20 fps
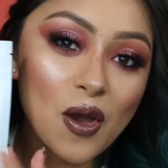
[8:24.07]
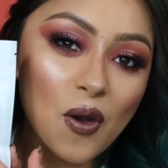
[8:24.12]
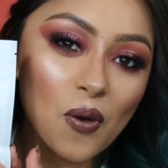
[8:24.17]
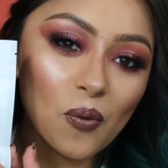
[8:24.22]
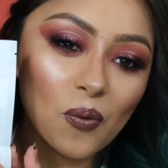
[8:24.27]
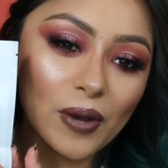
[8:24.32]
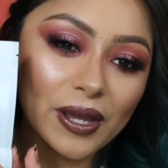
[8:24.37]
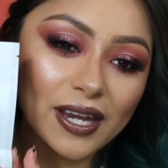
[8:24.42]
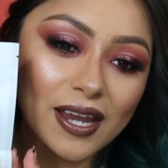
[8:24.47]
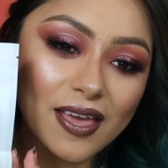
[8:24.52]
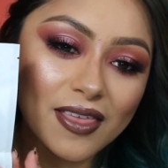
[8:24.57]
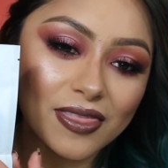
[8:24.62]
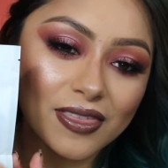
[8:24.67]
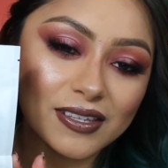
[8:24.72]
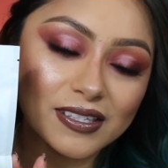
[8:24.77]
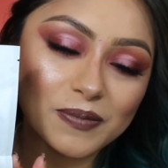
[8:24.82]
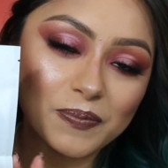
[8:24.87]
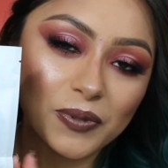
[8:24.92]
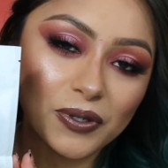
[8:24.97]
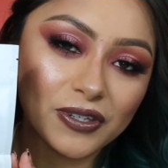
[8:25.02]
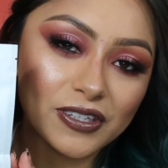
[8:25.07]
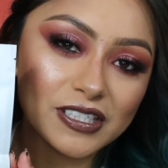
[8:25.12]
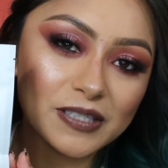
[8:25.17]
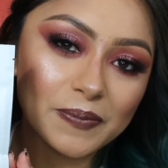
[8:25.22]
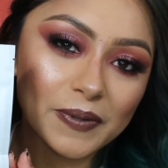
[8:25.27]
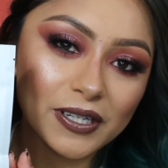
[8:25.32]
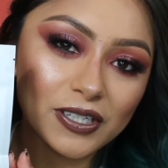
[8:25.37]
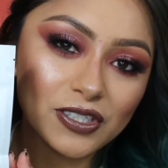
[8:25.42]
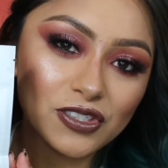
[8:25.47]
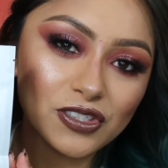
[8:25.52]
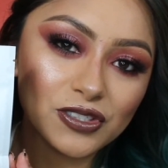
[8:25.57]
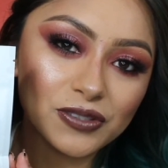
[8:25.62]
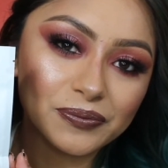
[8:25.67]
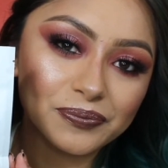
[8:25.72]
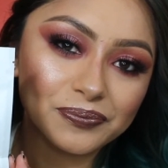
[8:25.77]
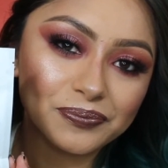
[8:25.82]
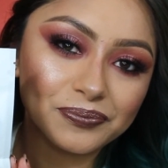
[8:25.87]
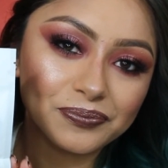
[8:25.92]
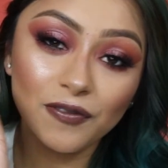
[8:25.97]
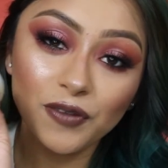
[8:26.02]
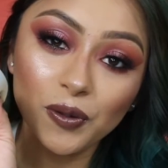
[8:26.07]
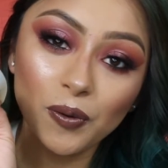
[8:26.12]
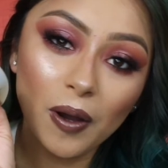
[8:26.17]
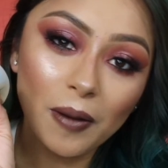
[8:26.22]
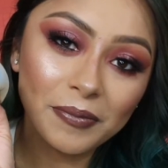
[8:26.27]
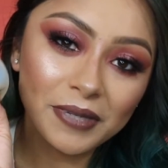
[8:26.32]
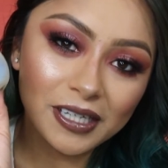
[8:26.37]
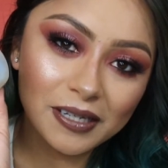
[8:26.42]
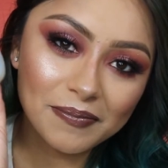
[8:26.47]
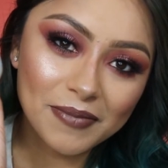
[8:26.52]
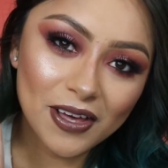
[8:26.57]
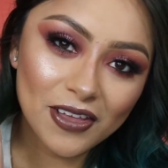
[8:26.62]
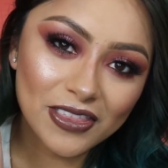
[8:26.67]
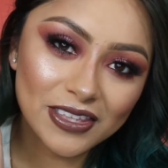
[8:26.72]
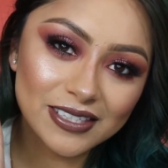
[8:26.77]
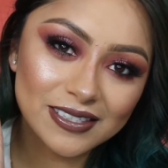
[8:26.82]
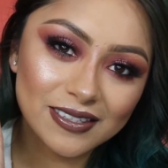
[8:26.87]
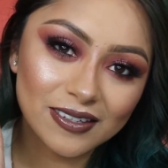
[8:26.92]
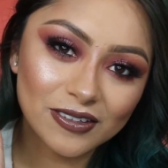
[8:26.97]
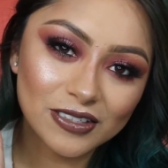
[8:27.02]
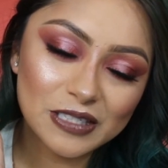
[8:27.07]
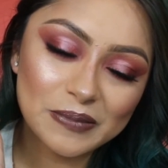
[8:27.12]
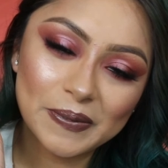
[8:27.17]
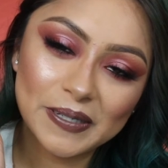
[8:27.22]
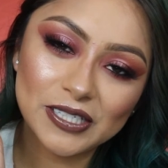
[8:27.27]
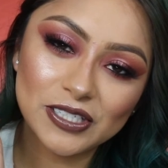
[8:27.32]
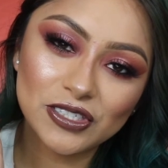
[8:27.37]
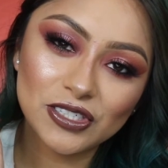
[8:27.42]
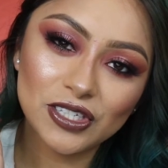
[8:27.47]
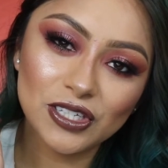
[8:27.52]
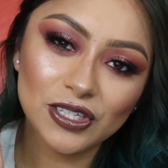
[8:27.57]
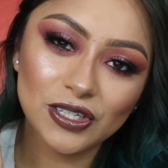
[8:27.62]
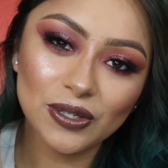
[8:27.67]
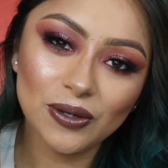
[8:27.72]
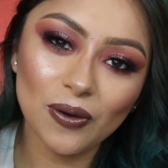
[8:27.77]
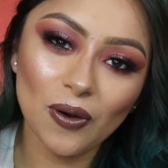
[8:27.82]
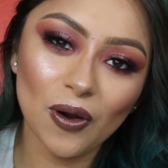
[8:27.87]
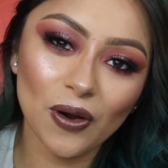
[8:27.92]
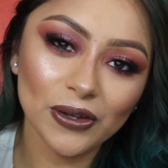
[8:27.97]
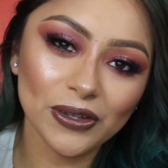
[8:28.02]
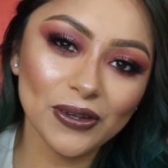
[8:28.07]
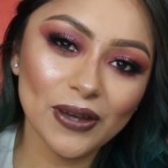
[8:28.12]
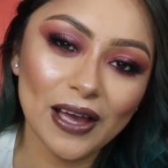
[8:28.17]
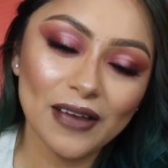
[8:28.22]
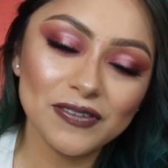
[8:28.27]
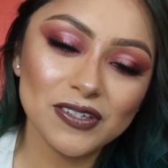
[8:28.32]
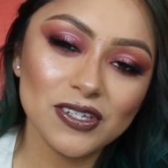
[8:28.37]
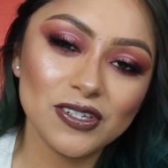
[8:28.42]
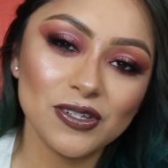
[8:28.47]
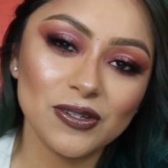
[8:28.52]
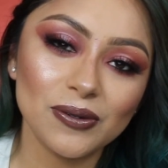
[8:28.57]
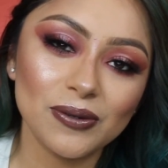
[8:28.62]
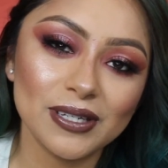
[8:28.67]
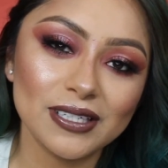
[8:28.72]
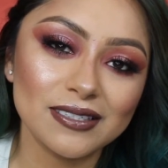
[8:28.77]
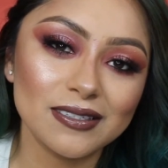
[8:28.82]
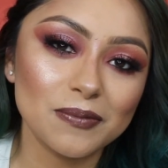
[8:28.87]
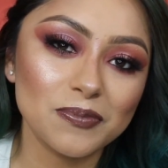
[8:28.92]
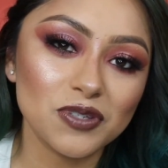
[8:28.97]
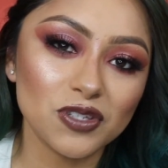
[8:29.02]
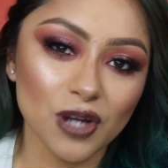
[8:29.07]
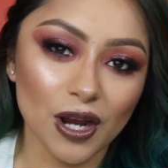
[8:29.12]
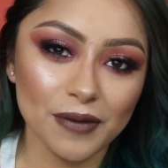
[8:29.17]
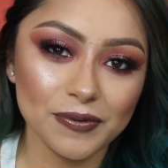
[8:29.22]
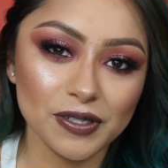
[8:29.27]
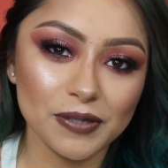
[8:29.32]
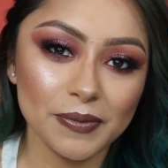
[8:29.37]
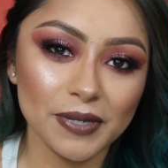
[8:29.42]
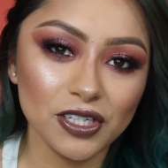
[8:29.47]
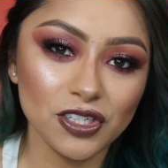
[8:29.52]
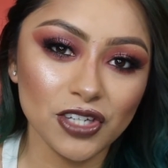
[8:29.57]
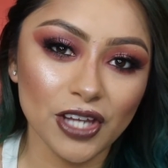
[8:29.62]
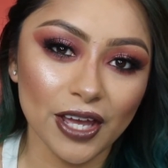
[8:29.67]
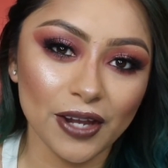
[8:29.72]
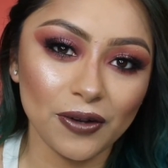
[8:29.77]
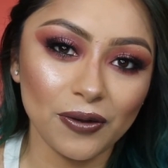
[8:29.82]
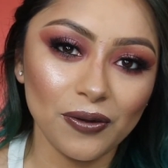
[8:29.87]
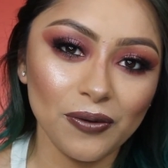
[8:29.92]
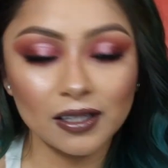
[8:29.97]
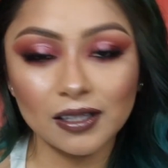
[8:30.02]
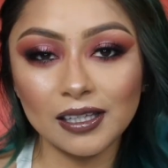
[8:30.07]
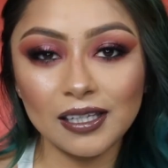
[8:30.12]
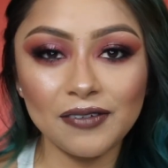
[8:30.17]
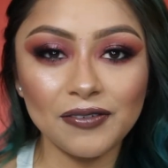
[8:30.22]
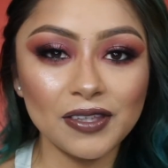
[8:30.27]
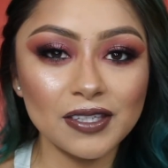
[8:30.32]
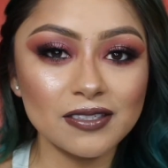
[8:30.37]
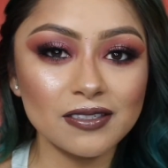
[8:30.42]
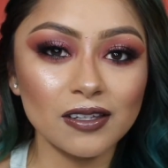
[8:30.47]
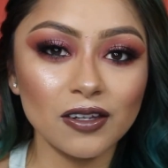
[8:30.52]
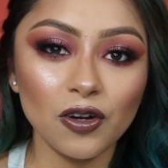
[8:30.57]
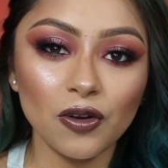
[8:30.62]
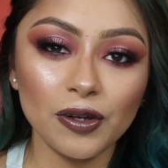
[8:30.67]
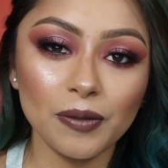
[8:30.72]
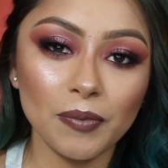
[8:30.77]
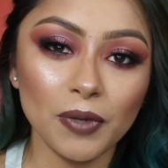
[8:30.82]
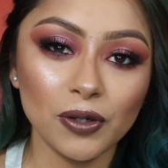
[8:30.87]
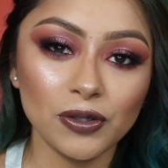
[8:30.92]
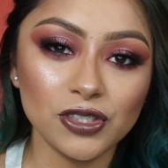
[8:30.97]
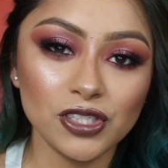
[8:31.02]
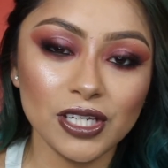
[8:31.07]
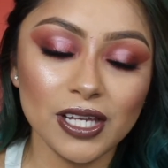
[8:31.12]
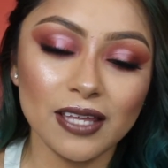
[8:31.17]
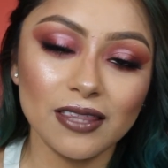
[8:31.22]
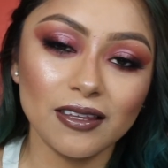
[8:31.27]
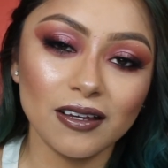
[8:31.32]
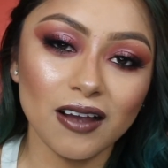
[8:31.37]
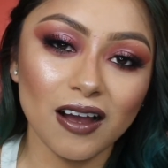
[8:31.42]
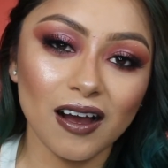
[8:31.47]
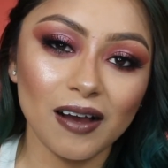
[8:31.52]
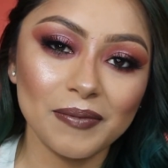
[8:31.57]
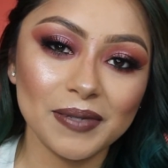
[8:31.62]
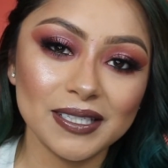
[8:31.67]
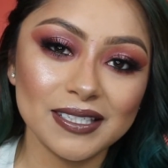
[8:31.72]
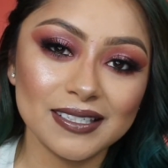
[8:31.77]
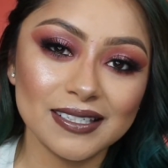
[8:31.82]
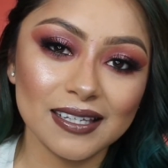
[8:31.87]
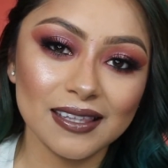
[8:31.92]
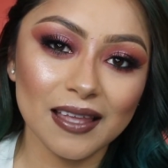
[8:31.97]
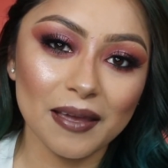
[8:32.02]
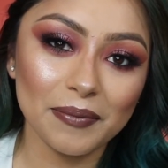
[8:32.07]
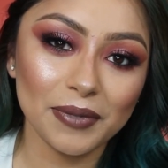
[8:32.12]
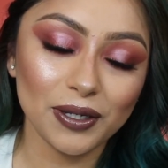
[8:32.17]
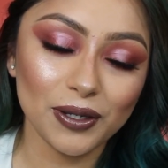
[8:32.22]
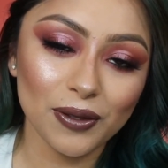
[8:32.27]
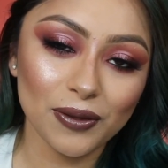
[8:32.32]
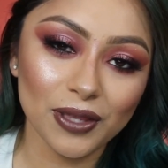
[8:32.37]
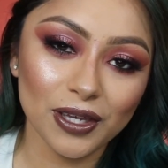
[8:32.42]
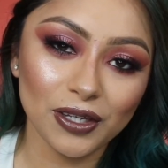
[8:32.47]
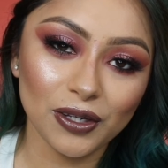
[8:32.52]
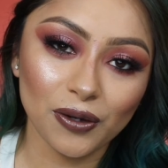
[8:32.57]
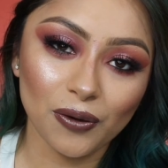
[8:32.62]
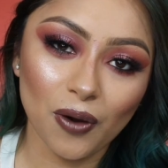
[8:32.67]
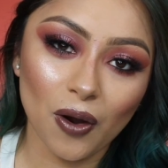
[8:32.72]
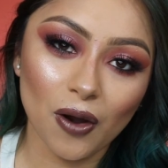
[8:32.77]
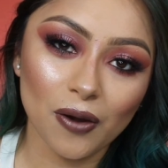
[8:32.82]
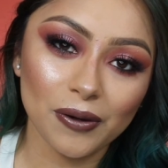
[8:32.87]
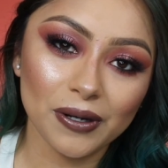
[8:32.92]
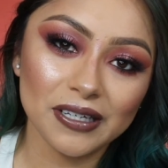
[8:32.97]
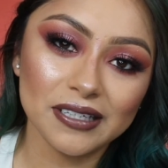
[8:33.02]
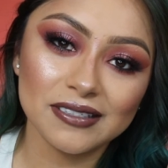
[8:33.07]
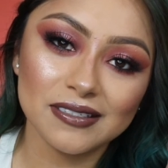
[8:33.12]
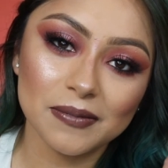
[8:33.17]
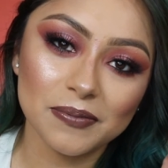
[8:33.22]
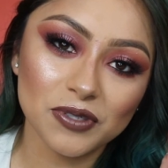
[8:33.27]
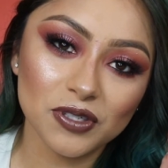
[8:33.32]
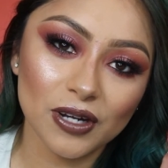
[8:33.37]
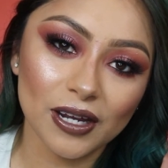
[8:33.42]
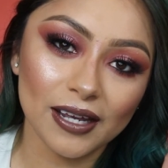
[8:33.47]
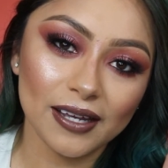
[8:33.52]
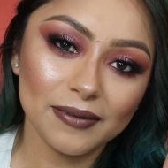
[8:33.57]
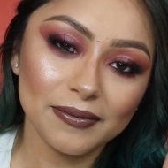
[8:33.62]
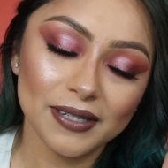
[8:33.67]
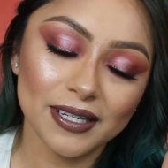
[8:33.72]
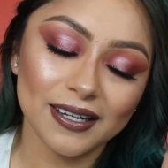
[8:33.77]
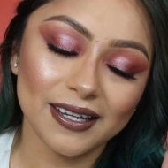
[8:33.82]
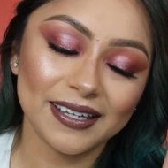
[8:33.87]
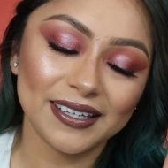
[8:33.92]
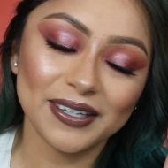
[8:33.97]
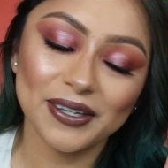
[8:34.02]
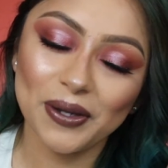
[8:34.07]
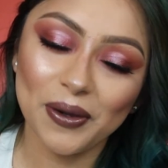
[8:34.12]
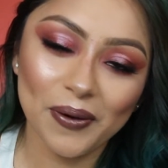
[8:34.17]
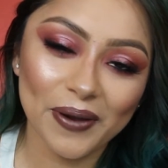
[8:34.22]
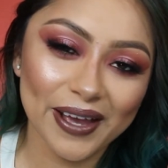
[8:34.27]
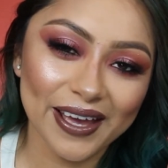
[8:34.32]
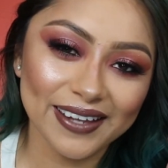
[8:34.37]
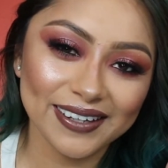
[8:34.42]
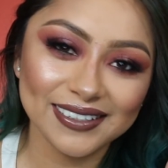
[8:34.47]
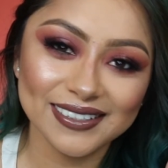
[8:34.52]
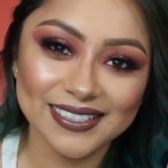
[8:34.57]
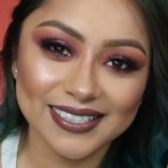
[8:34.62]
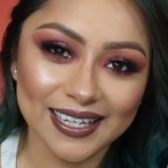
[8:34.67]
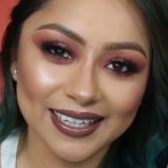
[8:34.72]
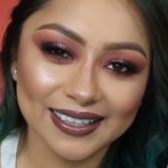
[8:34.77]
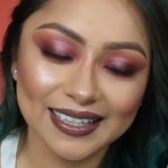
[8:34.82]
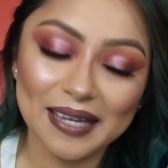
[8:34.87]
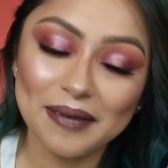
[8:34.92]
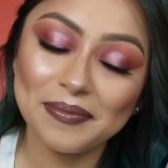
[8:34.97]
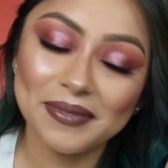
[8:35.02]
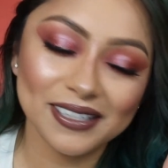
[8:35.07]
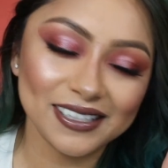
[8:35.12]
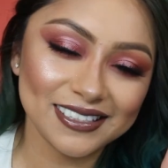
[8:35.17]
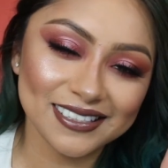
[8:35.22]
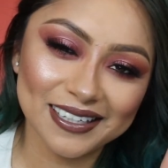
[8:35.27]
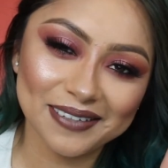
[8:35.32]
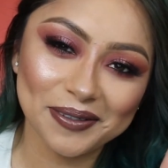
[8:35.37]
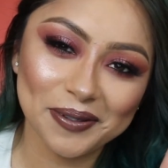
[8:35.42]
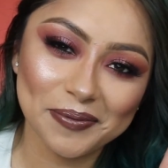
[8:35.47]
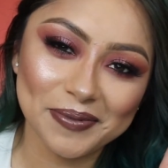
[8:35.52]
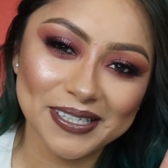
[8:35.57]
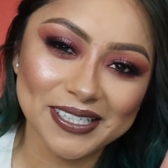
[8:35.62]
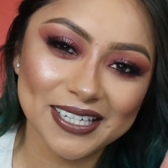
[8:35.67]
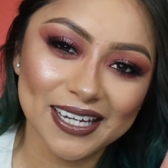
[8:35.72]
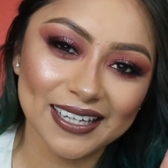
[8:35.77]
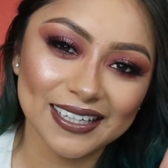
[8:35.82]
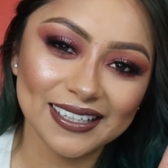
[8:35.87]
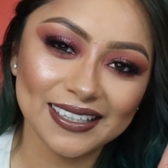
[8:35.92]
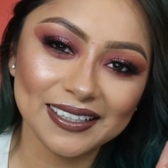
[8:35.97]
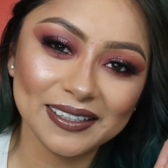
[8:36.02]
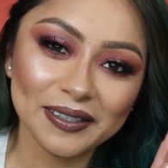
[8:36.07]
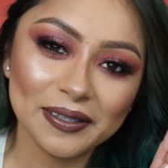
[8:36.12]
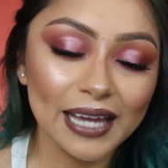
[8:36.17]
win this beauty sponge. If you want me to mail this little sponge to you, all you have to do is subscribe to my channel. Leave this little emoji in the comments to let me know that you're already subscribed, and I can go ahead and check that because I will be checking.